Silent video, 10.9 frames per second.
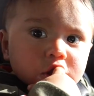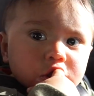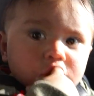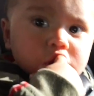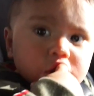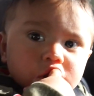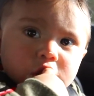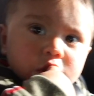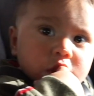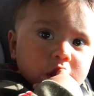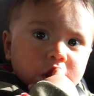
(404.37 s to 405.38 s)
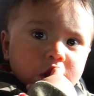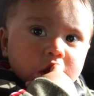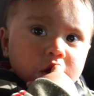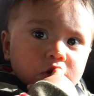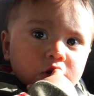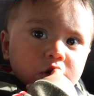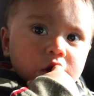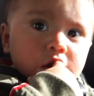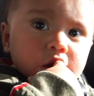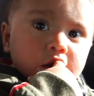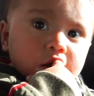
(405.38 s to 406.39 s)
So we're back in the car,
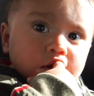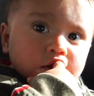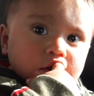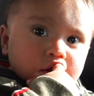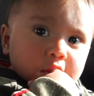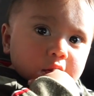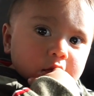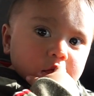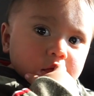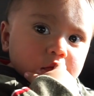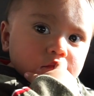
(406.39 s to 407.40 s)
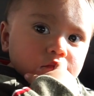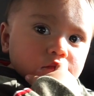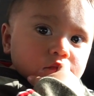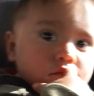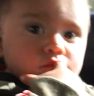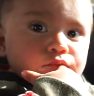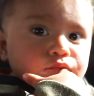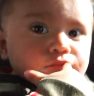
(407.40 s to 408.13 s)
huh, papas? Do you want to